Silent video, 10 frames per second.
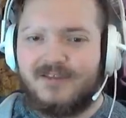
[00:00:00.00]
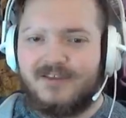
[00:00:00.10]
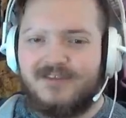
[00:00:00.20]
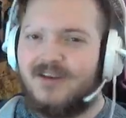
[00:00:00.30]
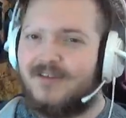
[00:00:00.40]

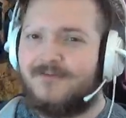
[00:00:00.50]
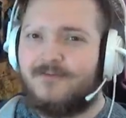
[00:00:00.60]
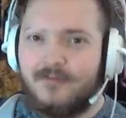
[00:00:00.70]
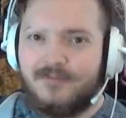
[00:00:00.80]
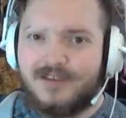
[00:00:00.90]
Then you got your
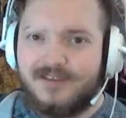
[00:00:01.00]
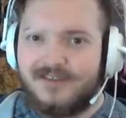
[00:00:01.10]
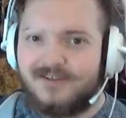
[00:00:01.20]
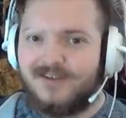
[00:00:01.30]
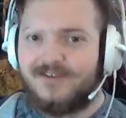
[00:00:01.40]
full
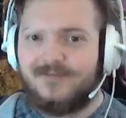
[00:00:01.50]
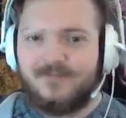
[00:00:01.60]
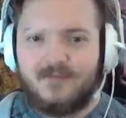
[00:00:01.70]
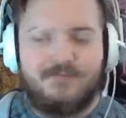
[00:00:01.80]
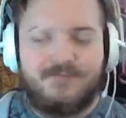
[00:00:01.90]
bleeds, you got your
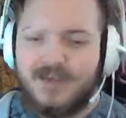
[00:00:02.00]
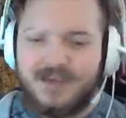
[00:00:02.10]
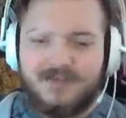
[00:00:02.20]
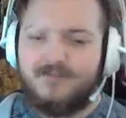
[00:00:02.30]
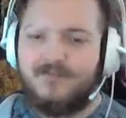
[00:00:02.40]

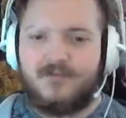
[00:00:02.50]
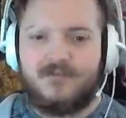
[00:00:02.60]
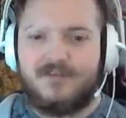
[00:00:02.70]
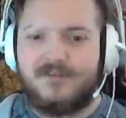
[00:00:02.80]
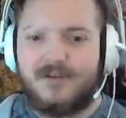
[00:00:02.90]
big
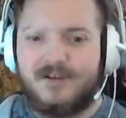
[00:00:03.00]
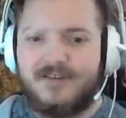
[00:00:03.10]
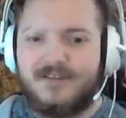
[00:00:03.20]
Ferocious Bite.